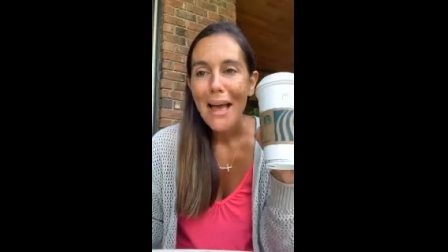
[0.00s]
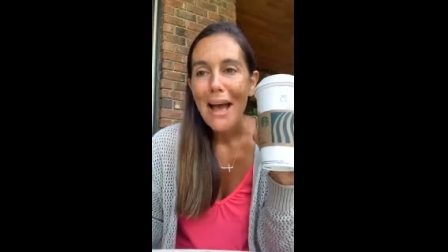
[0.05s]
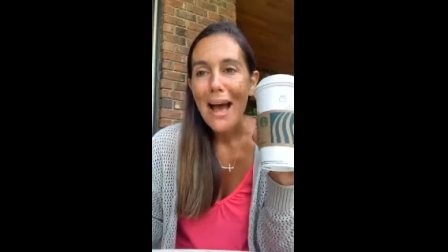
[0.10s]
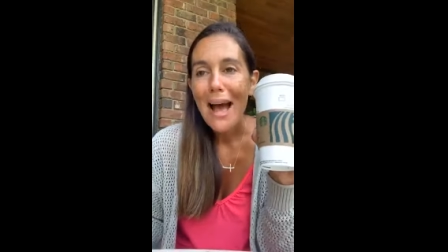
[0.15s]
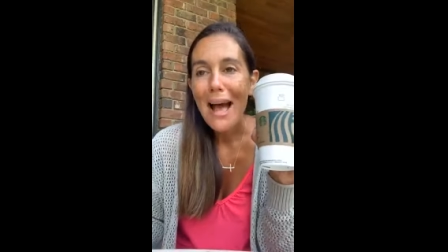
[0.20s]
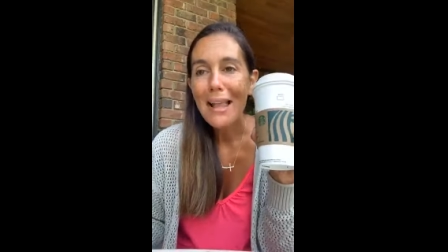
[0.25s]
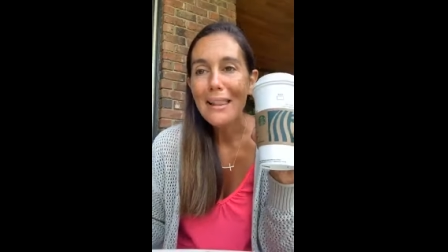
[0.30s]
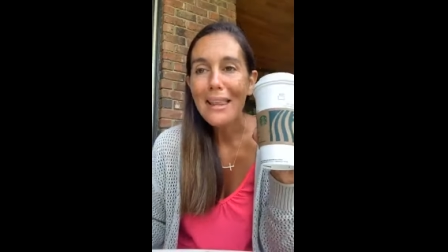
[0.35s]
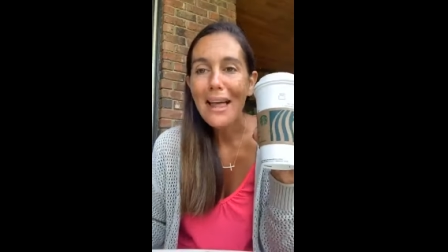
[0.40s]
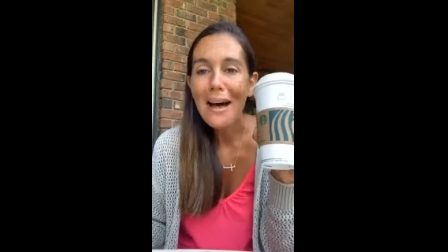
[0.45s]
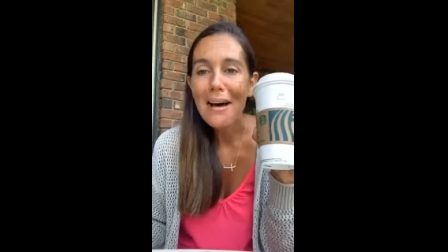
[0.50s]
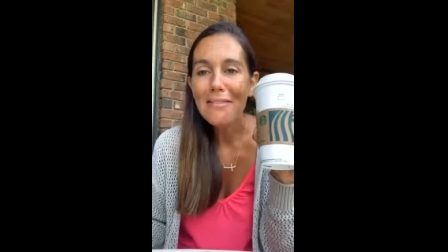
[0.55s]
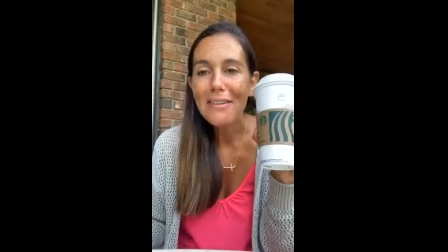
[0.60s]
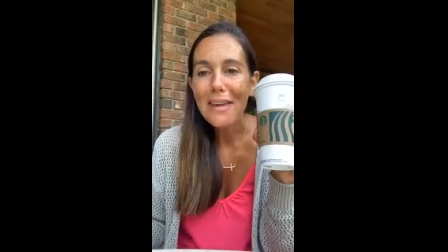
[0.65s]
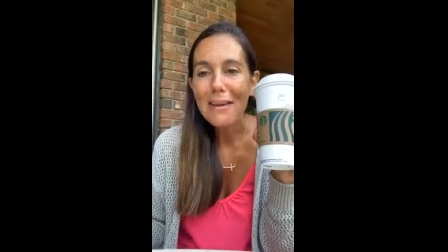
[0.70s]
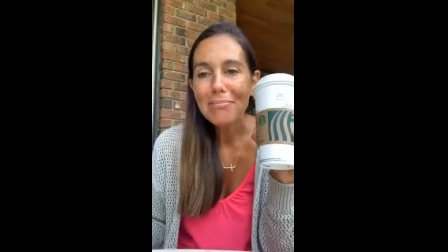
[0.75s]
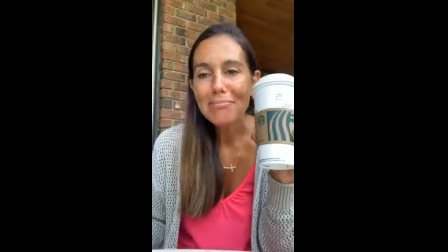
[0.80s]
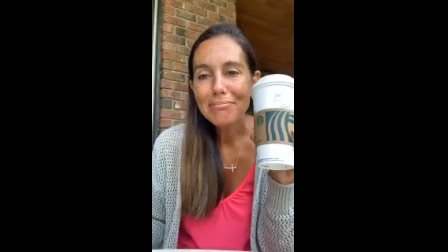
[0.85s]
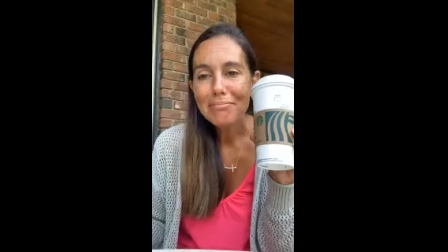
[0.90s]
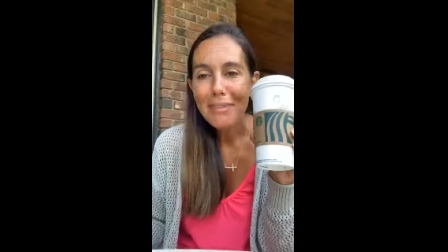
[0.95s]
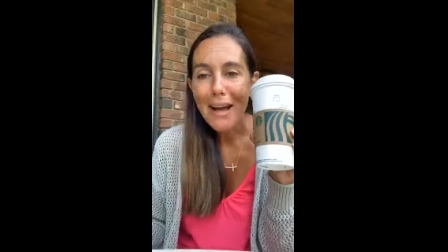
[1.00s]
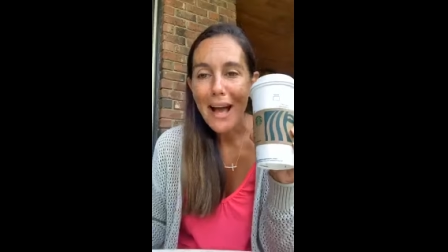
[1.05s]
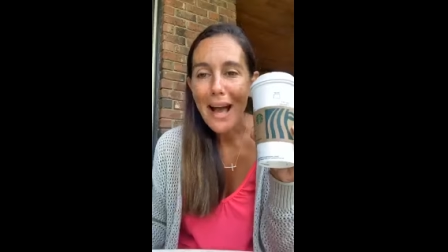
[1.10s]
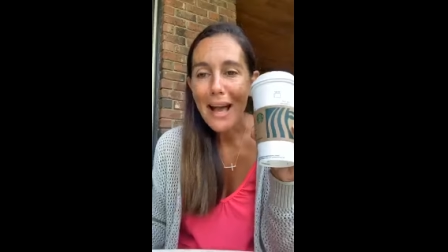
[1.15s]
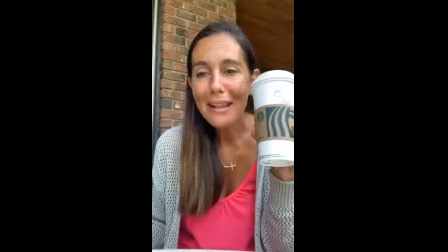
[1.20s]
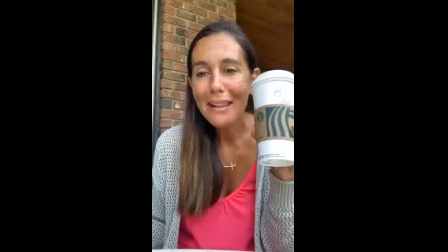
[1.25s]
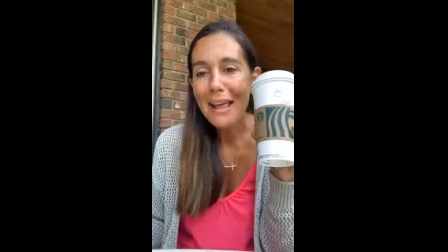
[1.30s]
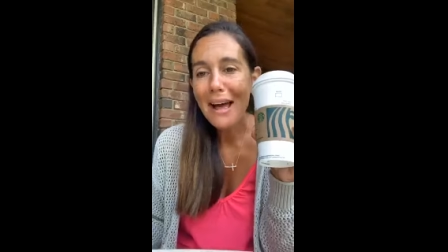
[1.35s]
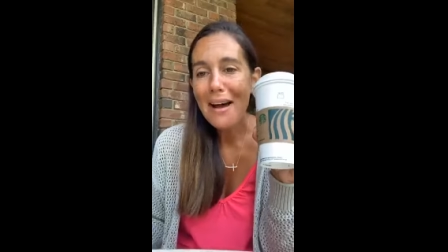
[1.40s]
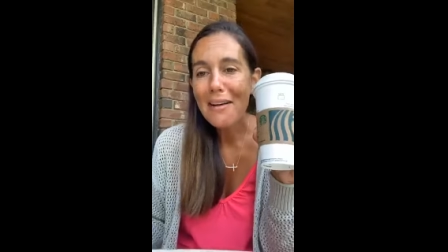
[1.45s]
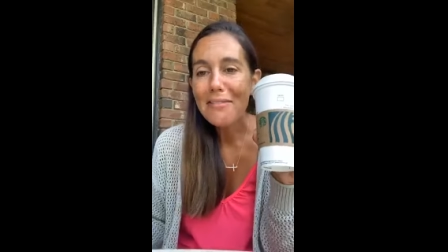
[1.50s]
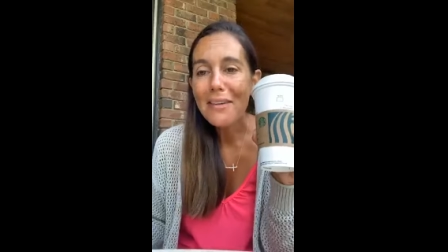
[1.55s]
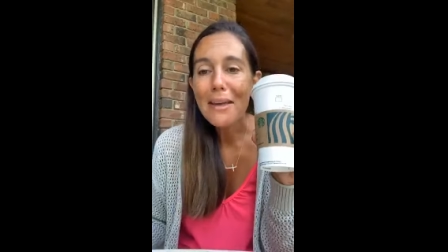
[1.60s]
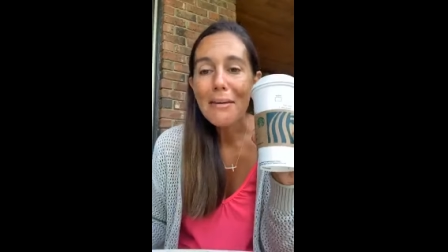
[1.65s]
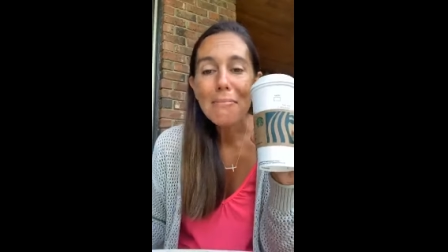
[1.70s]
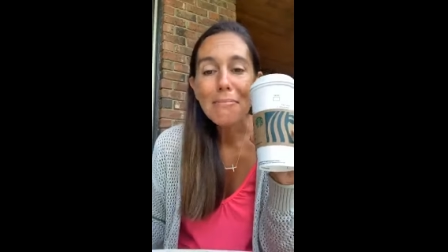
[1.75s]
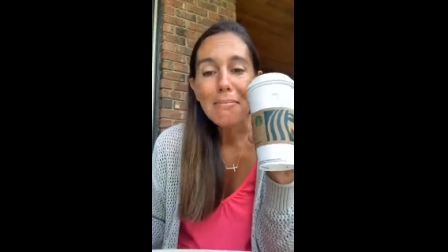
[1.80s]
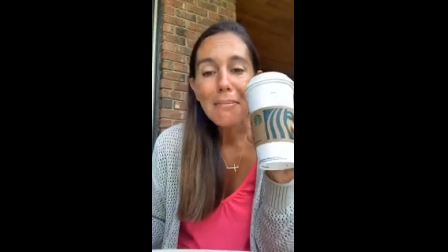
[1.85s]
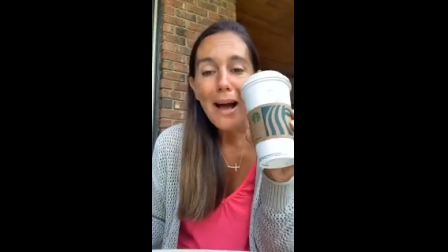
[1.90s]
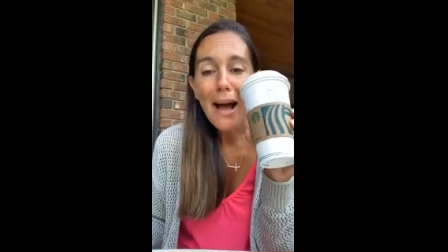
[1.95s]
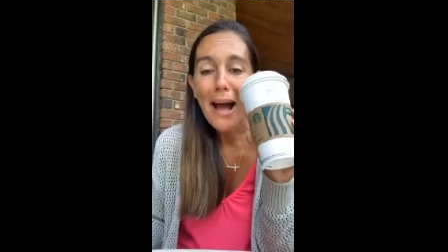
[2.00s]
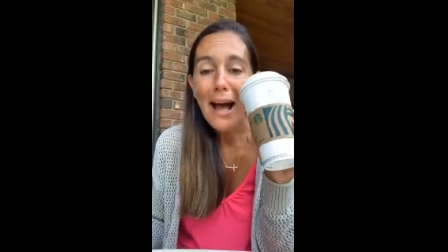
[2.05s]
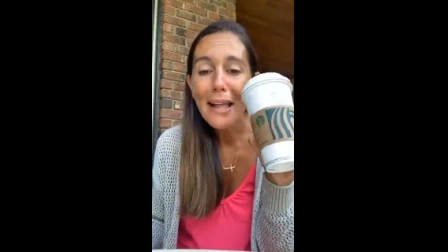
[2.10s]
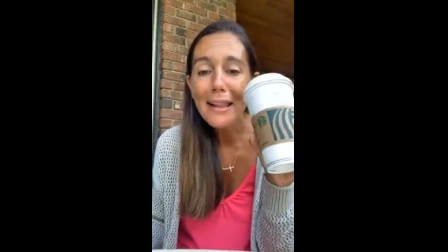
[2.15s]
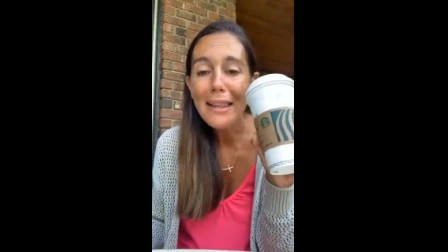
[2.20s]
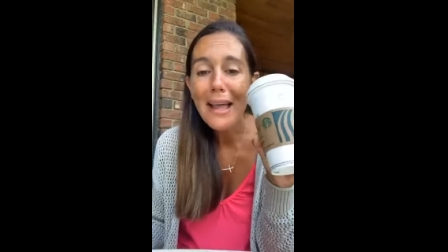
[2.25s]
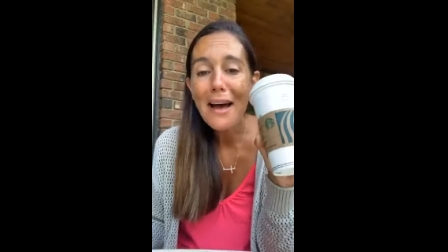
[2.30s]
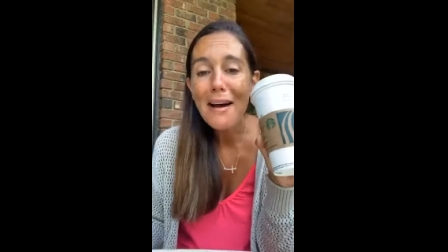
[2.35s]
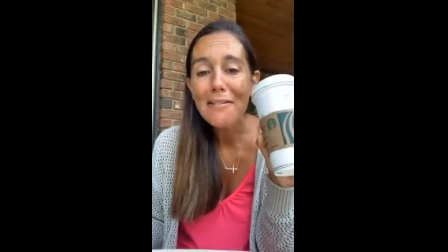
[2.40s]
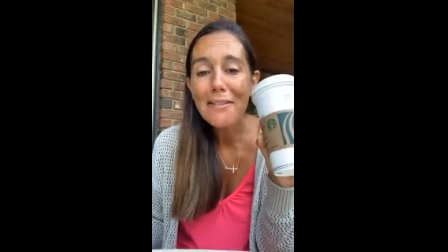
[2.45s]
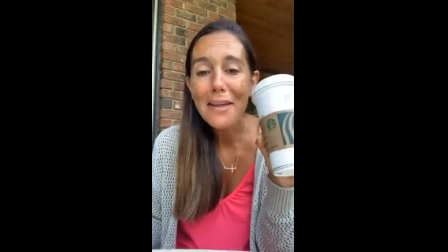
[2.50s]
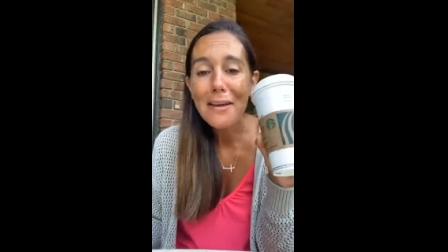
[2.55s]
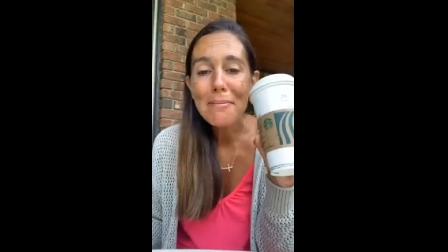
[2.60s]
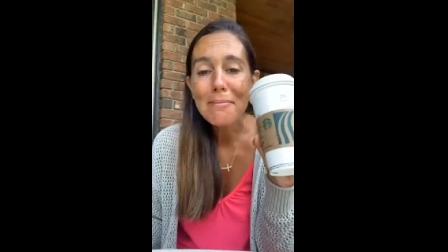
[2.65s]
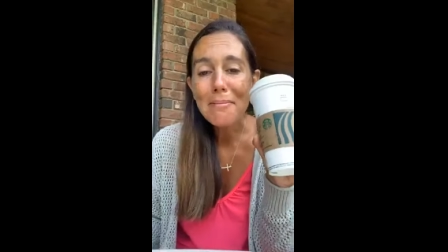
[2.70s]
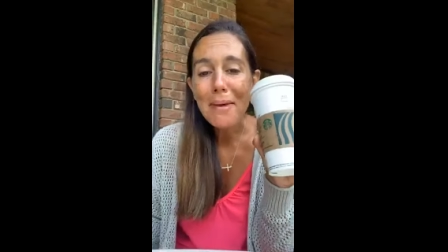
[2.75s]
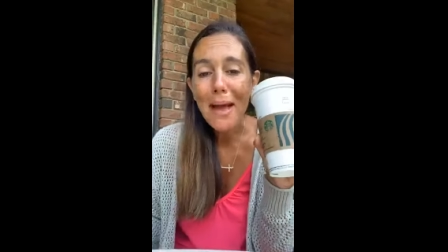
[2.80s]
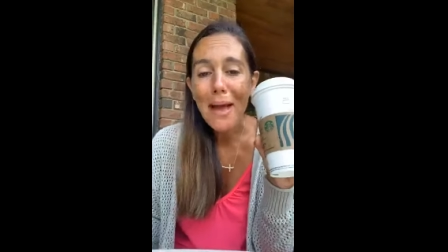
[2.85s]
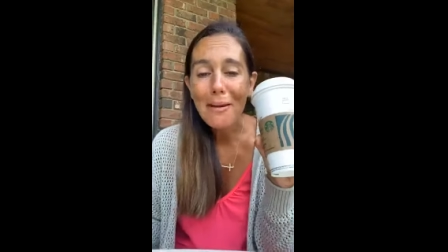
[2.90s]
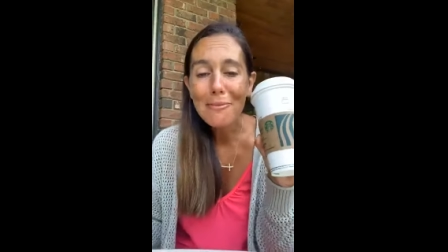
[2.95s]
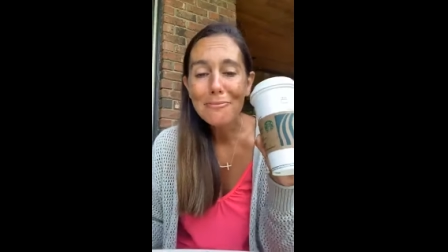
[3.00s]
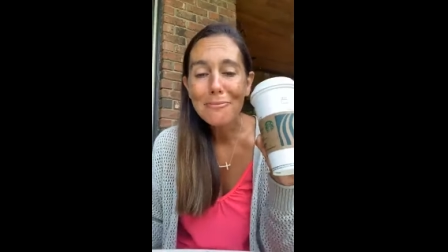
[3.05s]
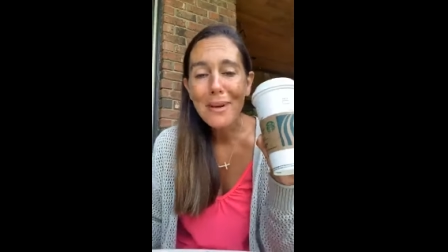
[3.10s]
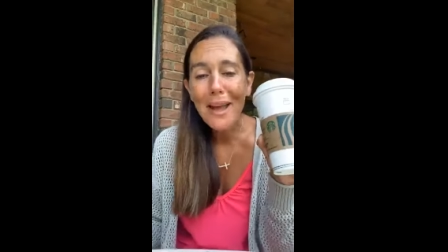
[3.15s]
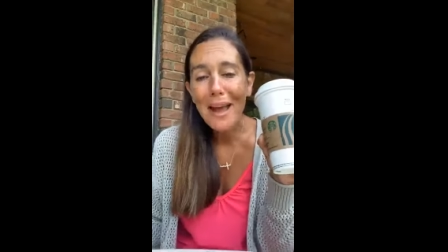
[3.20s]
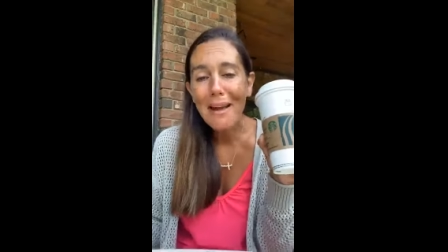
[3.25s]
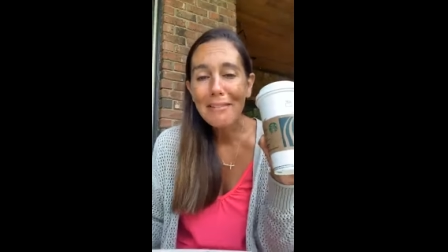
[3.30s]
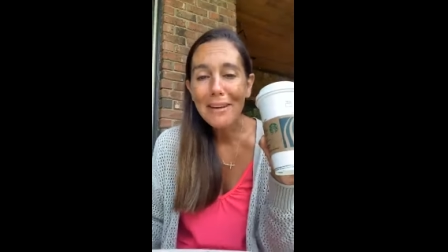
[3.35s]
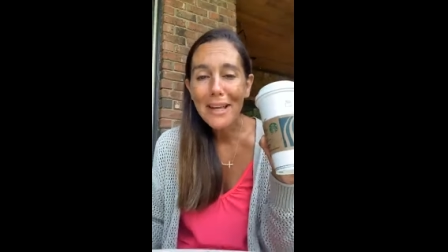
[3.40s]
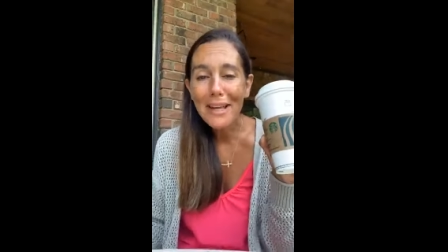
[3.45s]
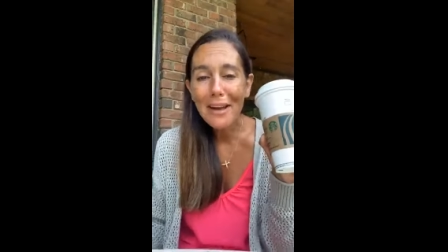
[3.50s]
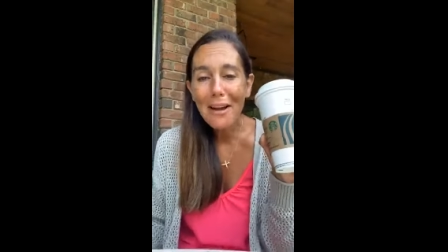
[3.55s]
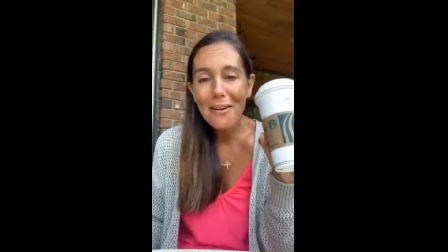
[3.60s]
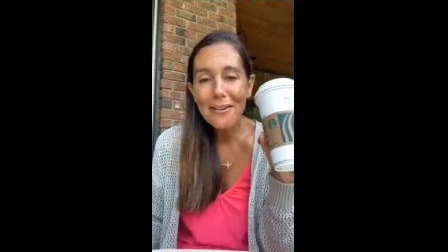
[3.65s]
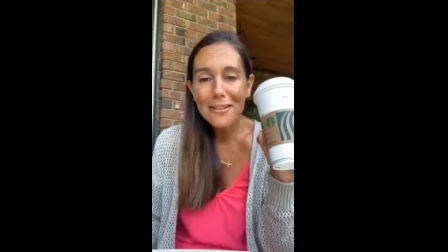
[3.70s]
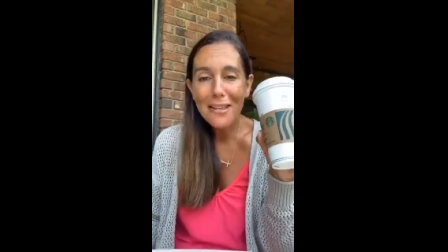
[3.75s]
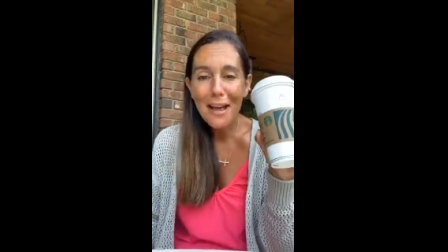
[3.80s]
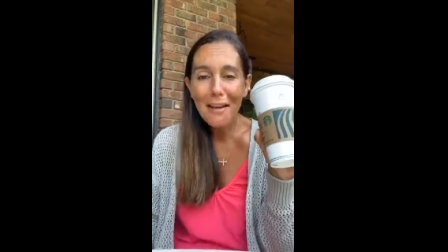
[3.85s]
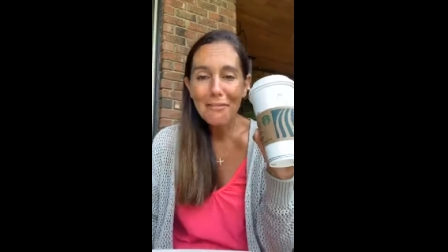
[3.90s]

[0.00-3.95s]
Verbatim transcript: I love him. I love him, I love him, and where he goes I'll